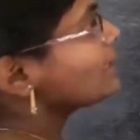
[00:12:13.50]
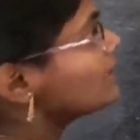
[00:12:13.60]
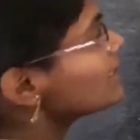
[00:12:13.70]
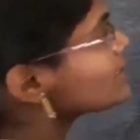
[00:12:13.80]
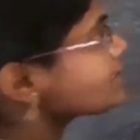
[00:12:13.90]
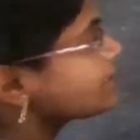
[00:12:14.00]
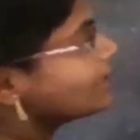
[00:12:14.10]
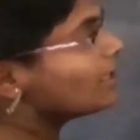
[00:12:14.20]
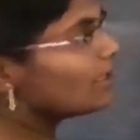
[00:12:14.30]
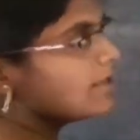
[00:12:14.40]
this
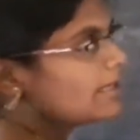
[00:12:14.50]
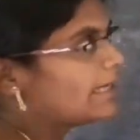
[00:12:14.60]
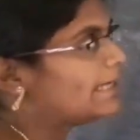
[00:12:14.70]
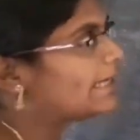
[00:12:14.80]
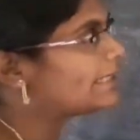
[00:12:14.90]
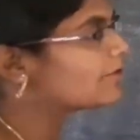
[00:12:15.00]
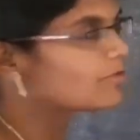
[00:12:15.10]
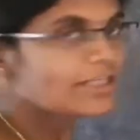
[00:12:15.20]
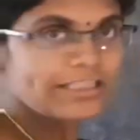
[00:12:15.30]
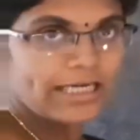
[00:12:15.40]
in
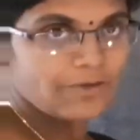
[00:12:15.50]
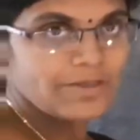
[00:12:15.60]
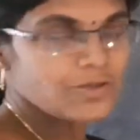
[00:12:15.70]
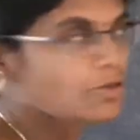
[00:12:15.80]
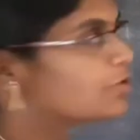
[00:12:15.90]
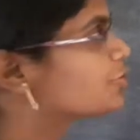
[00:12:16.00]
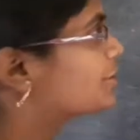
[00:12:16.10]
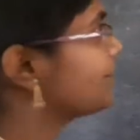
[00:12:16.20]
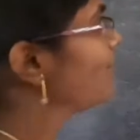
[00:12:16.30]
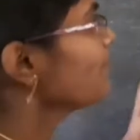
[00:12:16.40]
NaOH aqueous
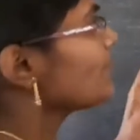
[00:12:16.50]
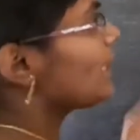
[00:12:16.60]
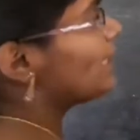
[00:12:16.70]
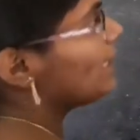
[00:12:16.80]
solution, it